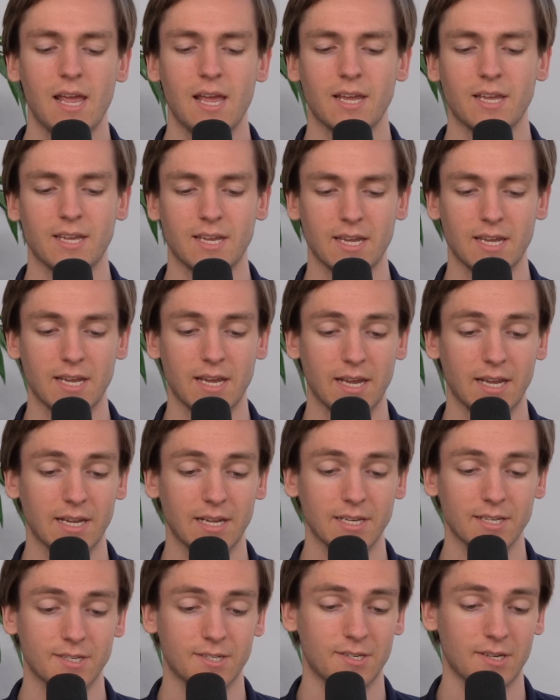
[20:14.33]
He
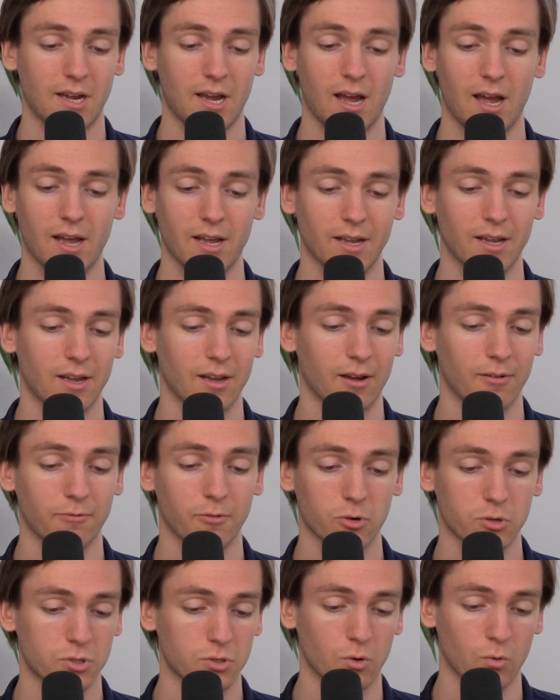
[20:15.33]
is a
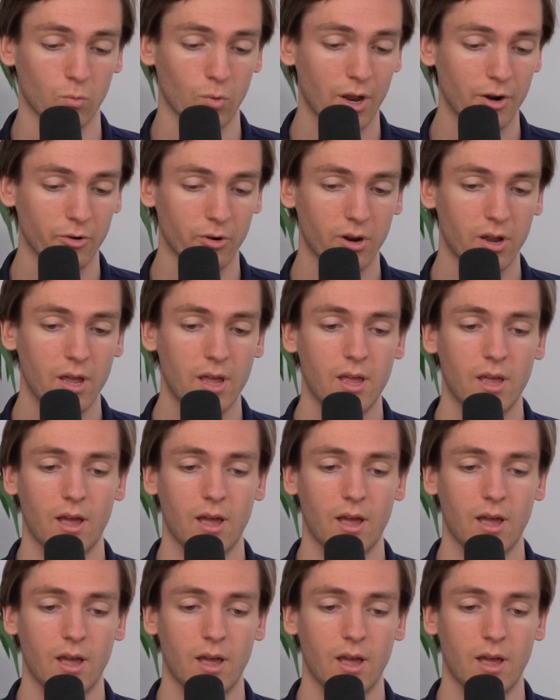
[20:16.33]
versatile runner,